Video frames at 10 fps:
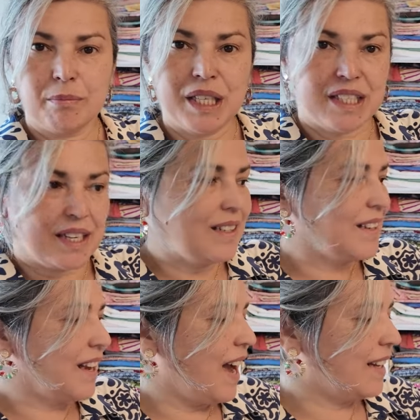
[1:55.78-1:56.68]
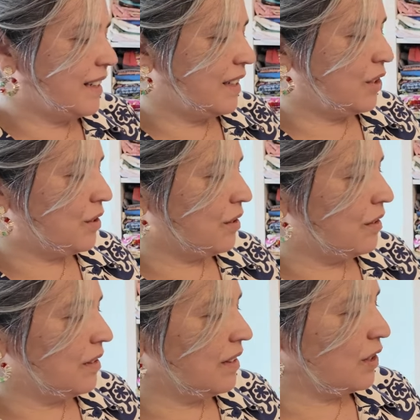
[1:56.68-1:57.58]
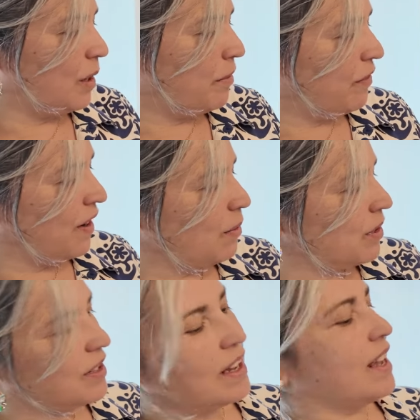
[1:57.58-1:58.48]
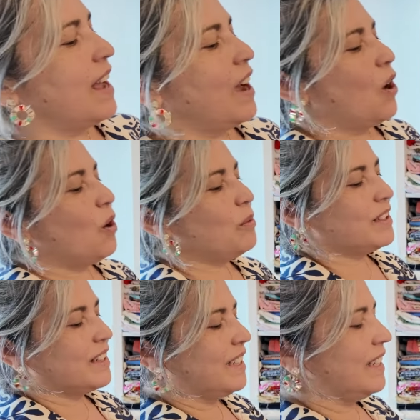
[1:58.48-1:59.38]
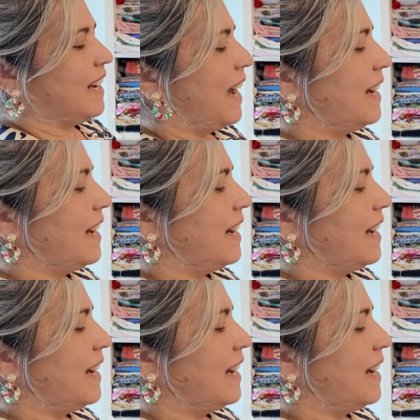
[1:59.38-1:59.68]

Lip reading: pieces cut into the shape of flowers. Obviously, I